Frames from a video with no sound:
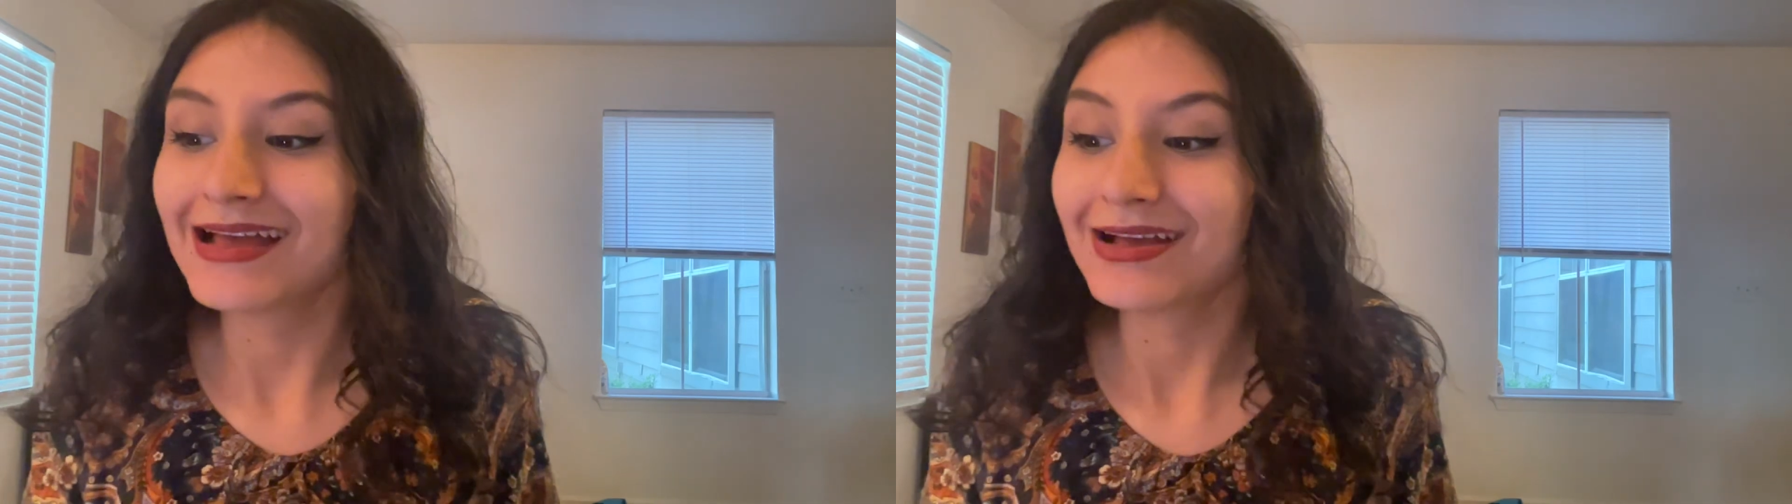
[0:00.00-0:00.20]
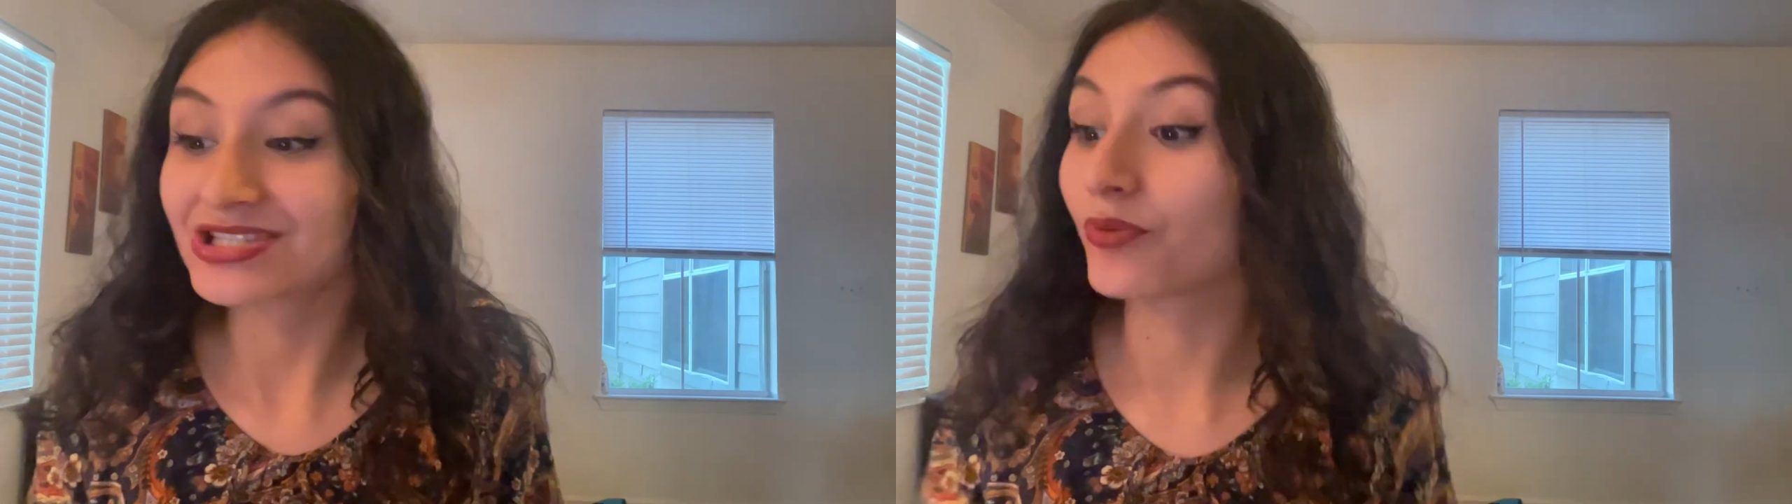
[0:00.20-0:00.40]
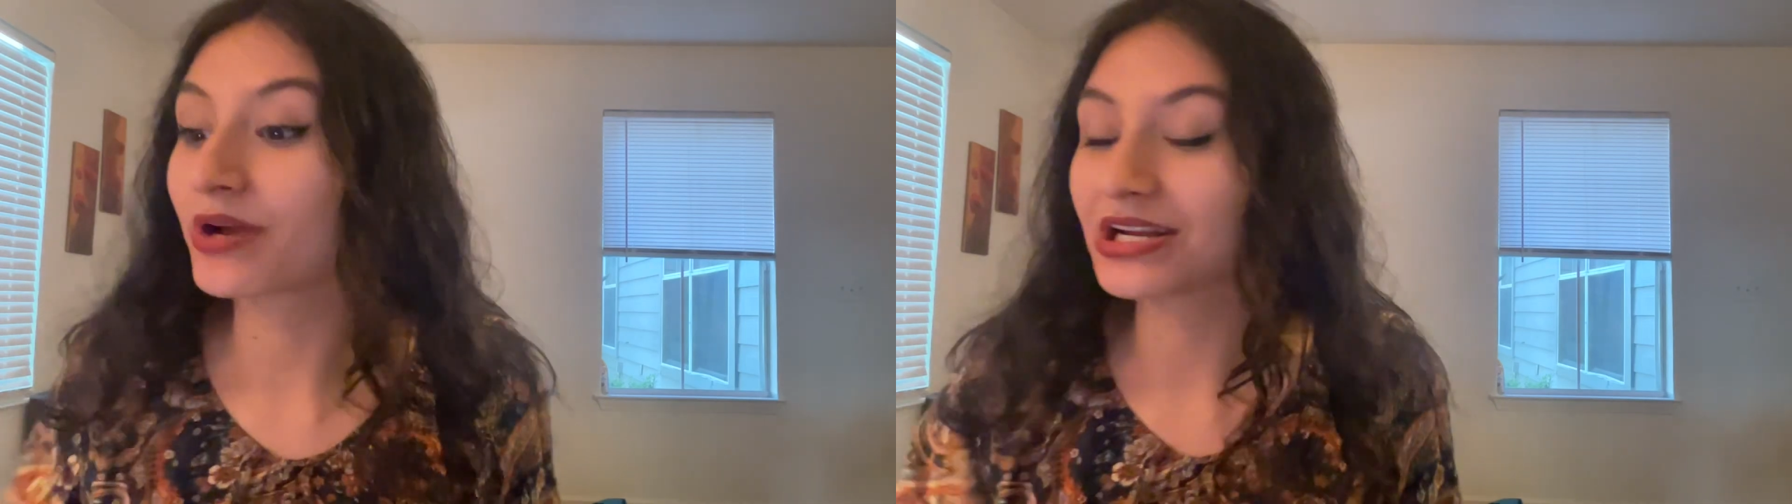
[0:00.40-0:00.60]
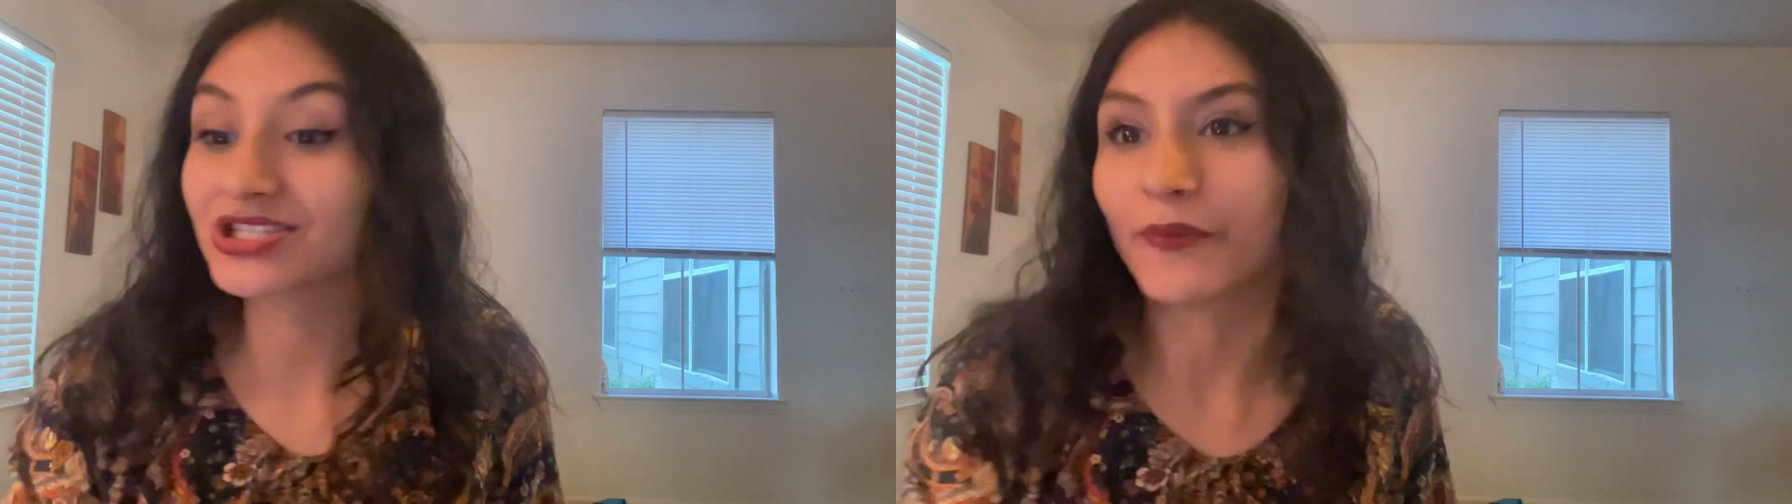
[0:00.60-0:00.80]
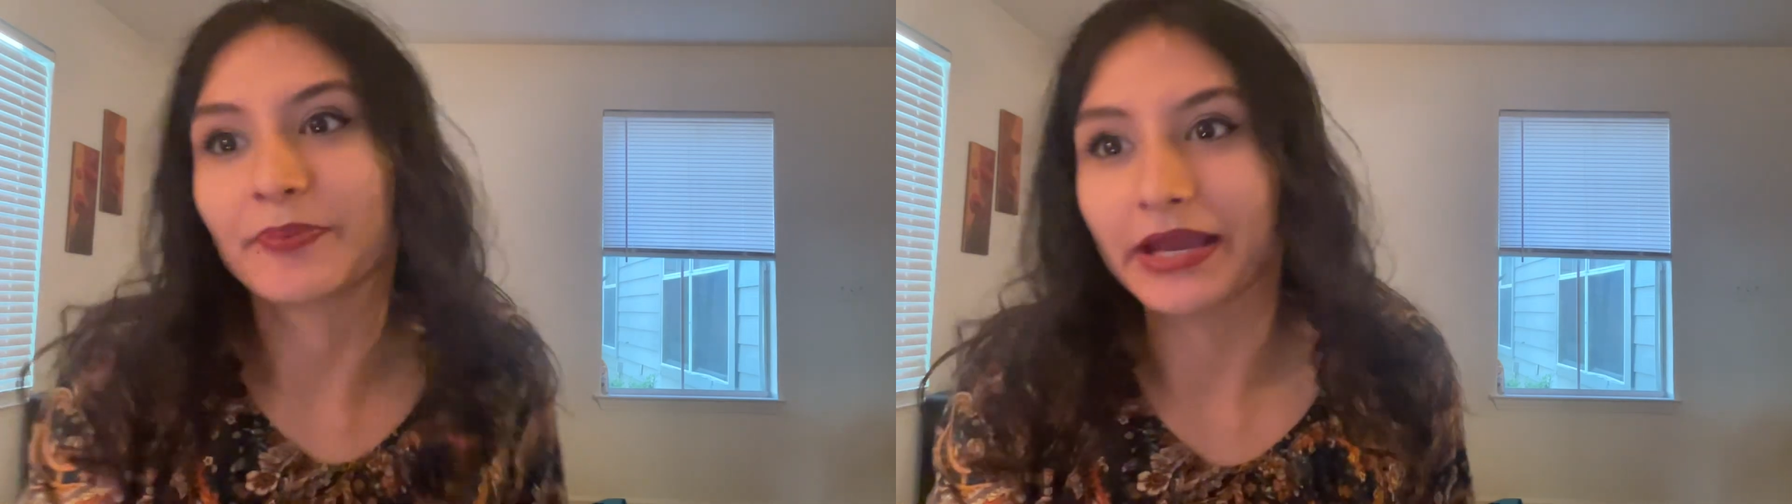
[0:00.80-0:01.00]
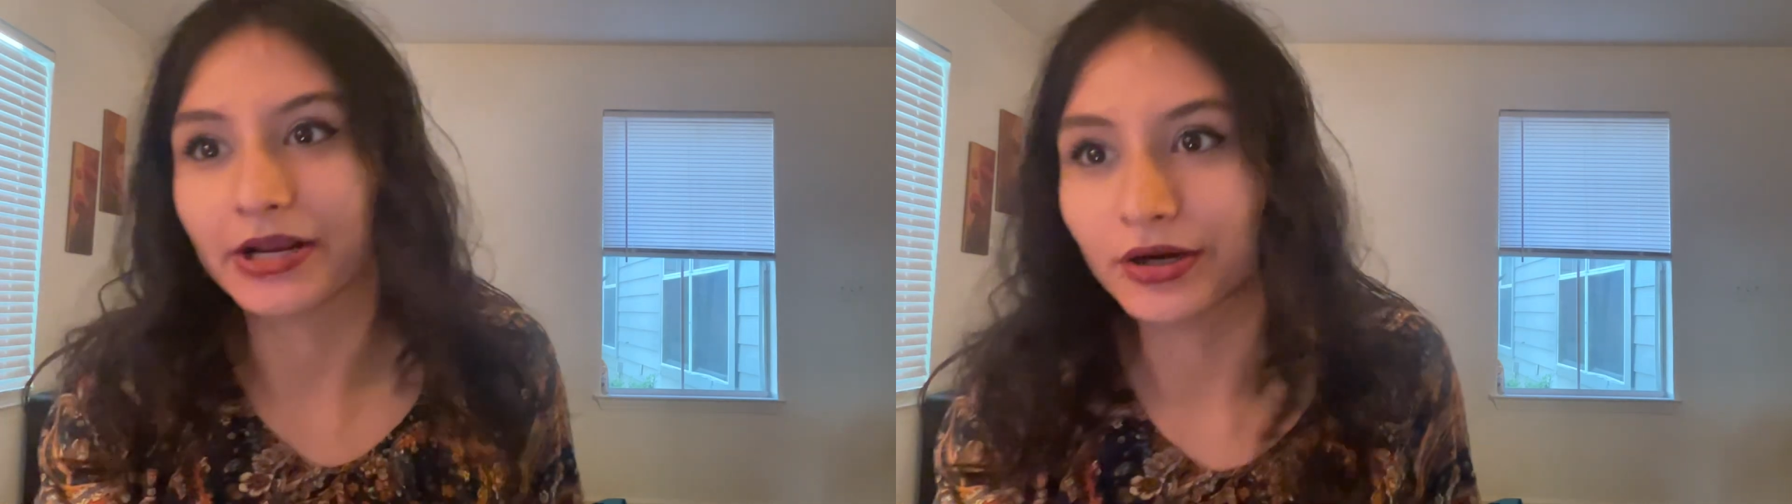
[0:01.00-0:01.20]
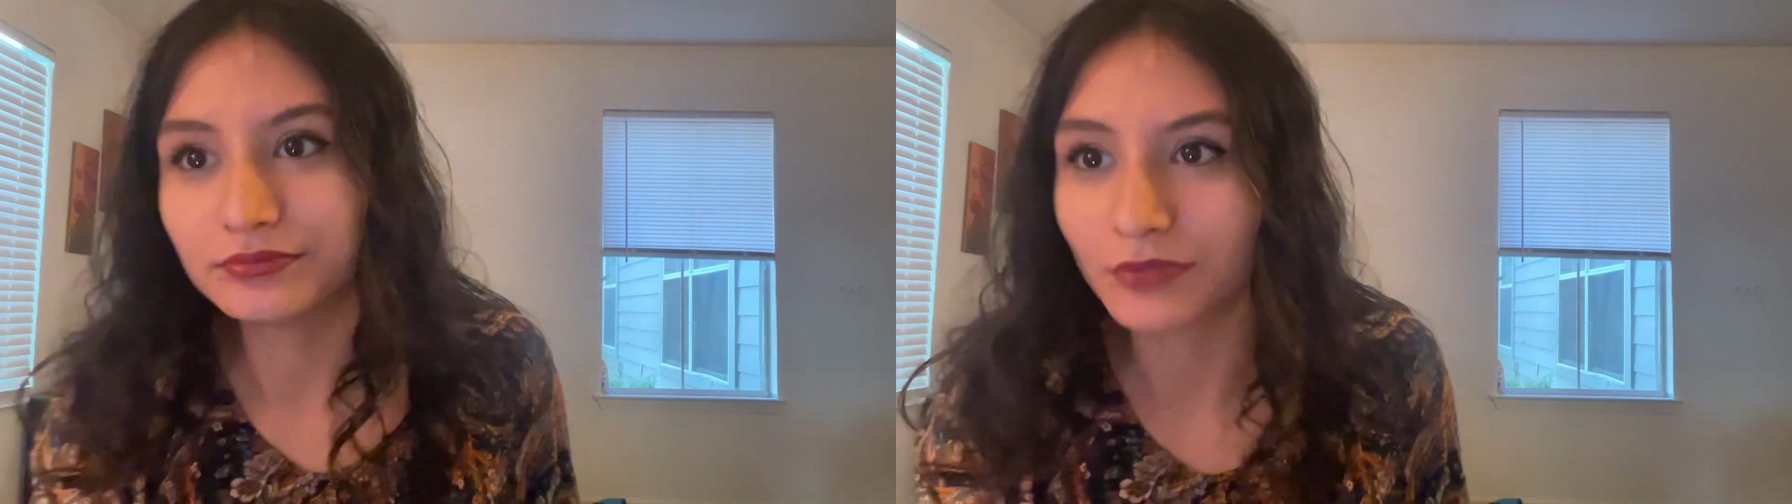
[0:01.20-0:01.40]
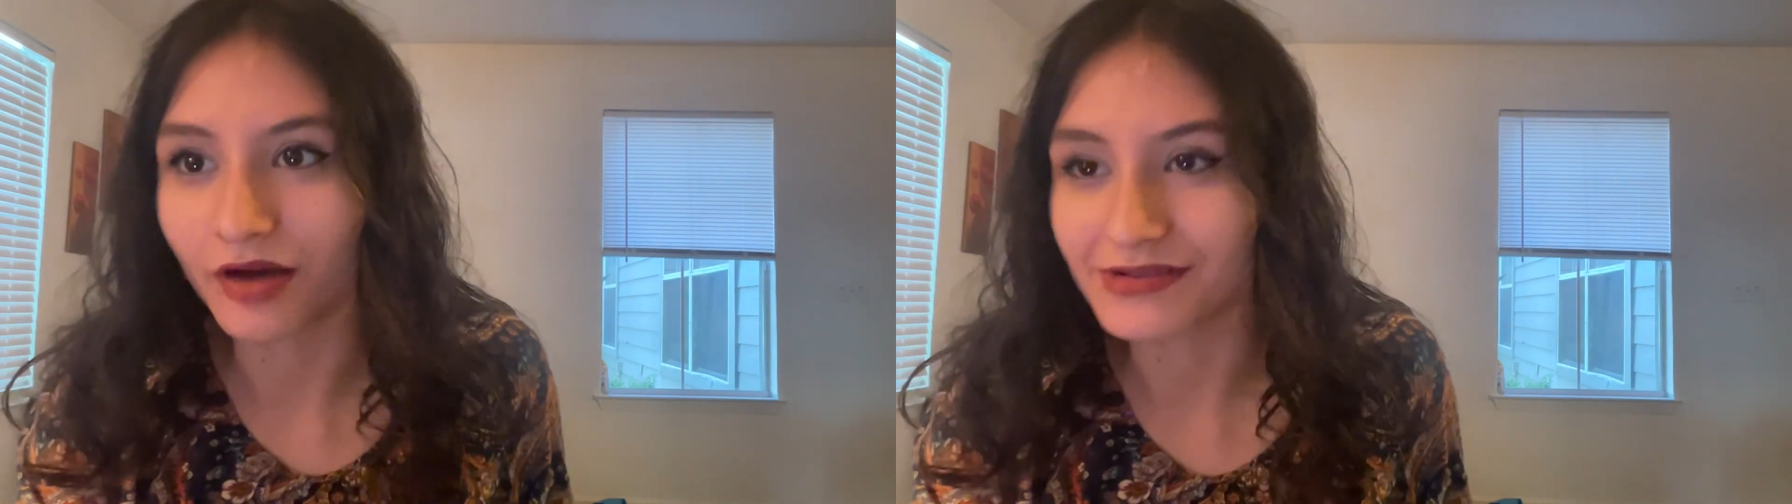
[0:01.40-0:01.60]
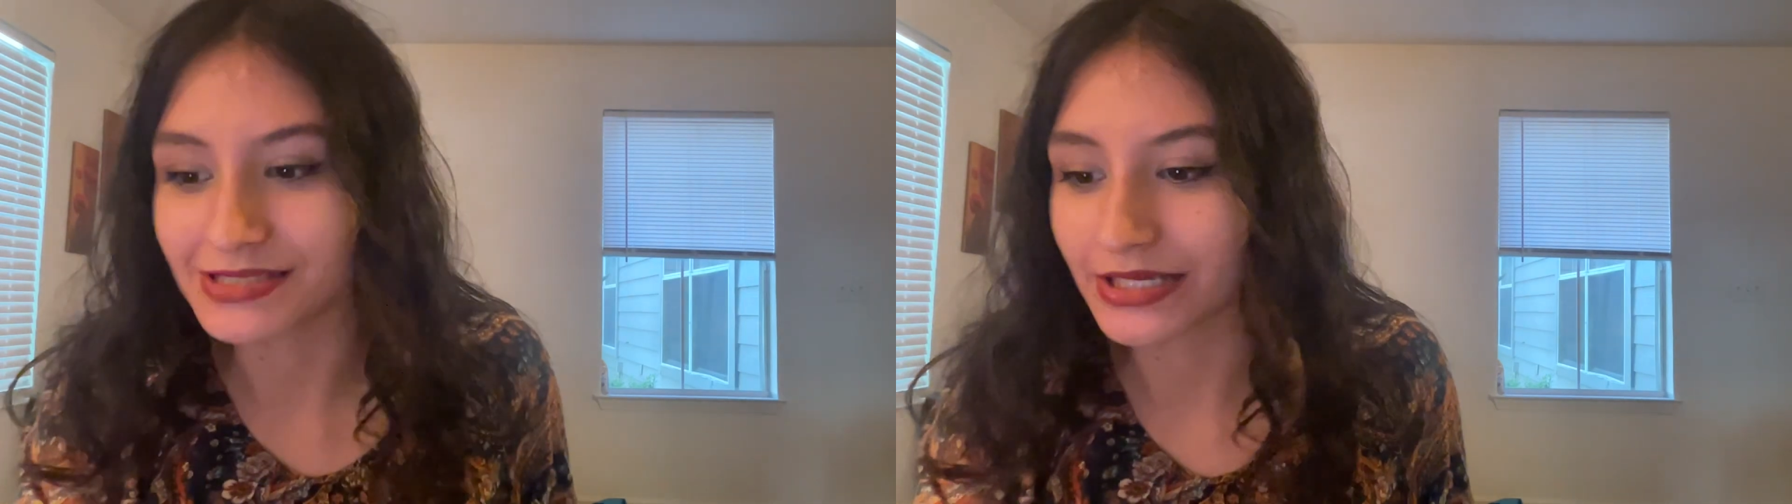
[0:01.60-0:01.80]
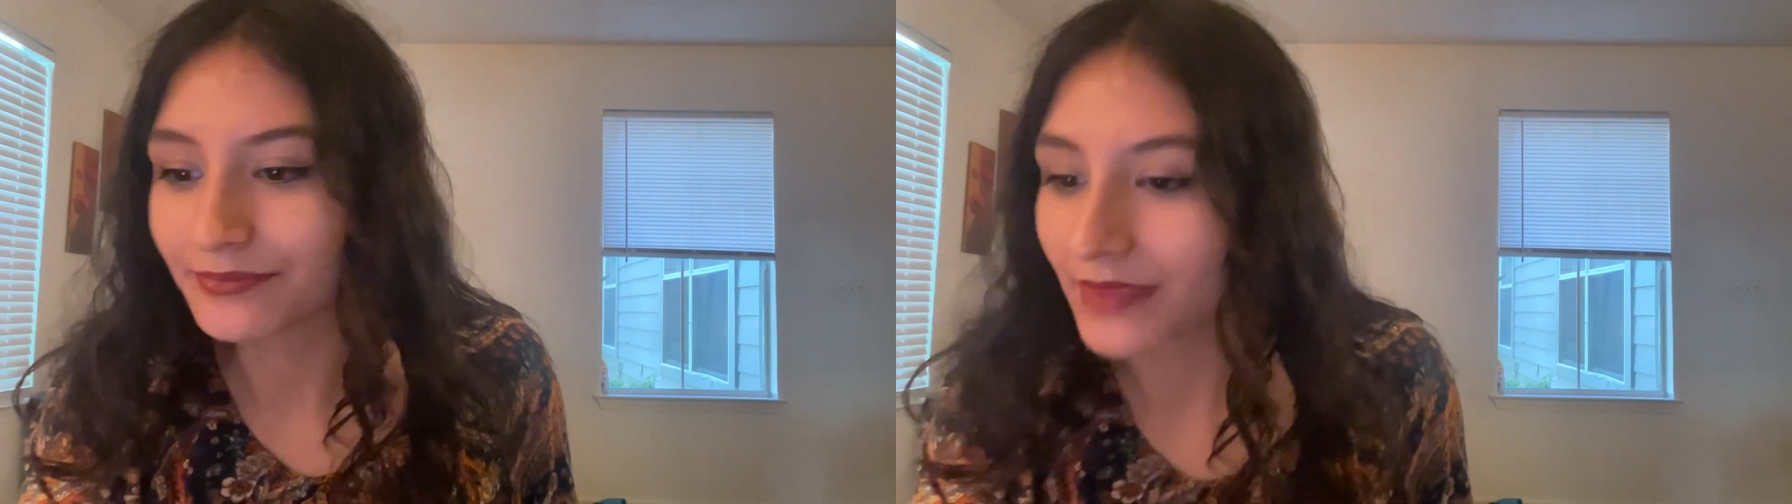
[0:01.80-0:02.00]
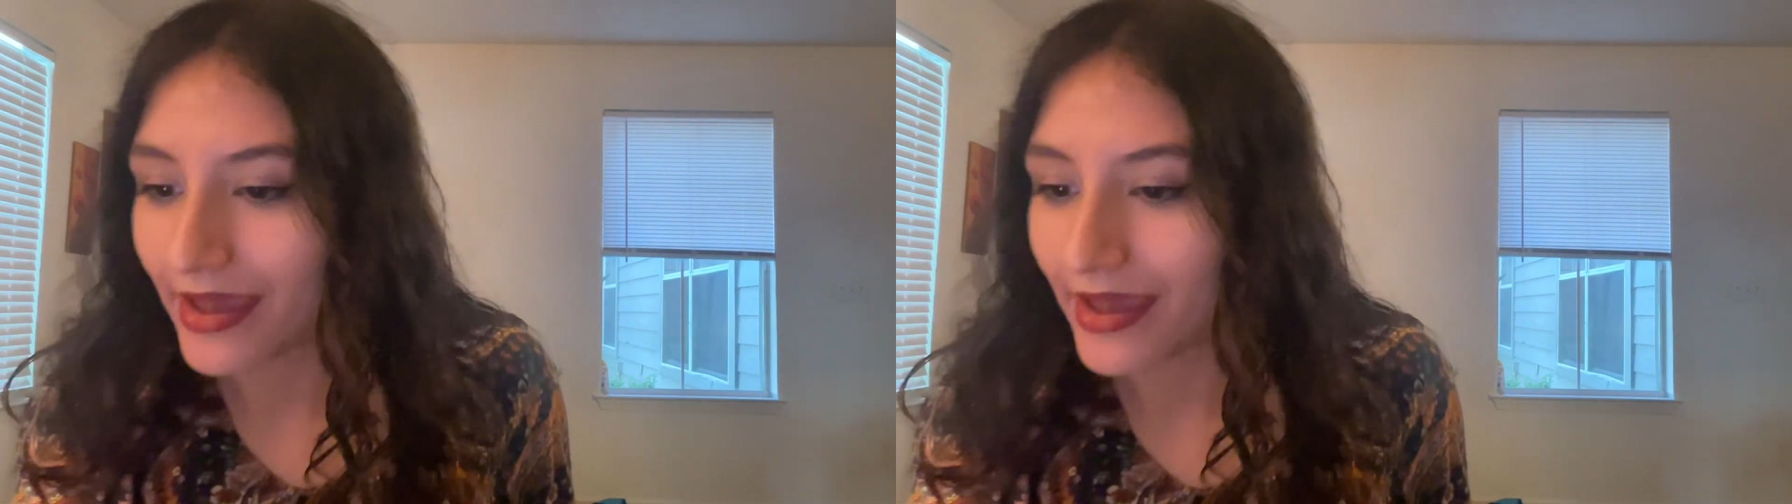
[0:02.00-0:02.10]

So we're gonna start with piano, obviously,